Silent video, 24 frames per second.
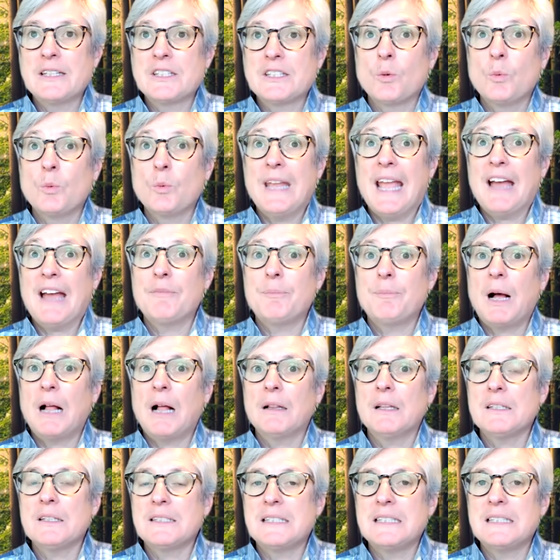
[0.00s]
So we have
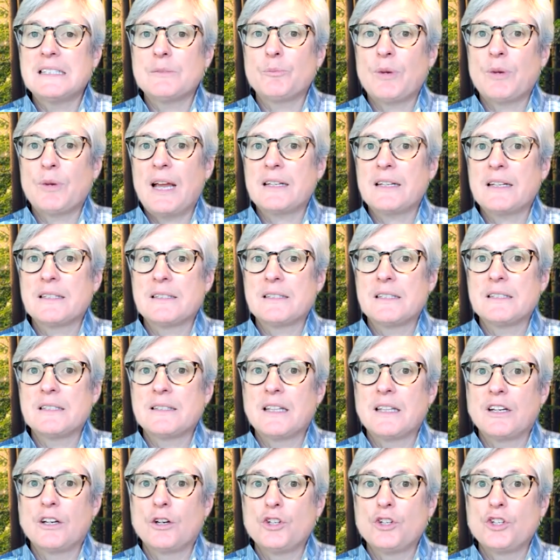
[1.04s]
policies and practices
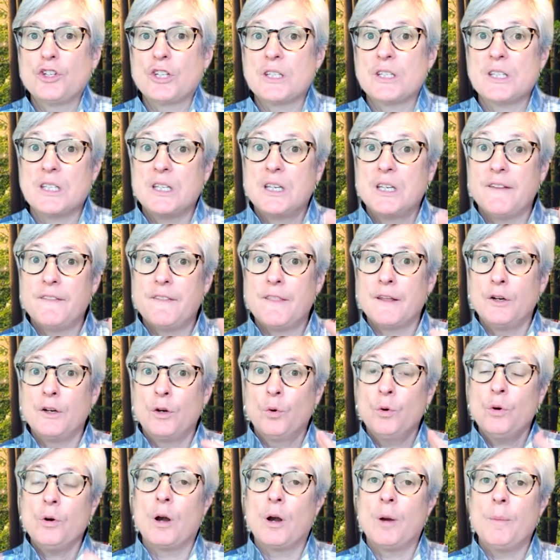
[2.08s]
that are just the
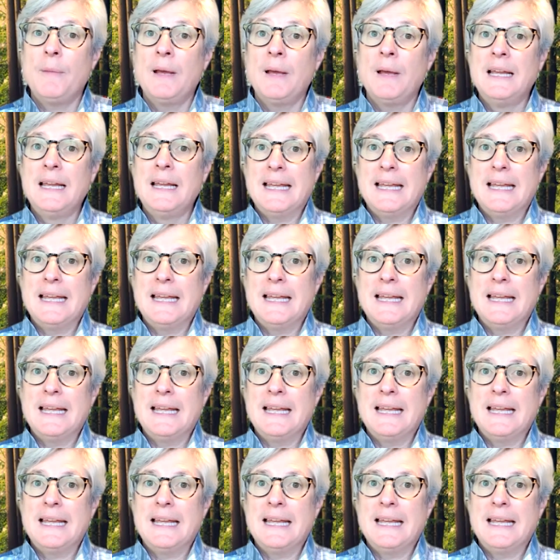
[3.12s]
norm.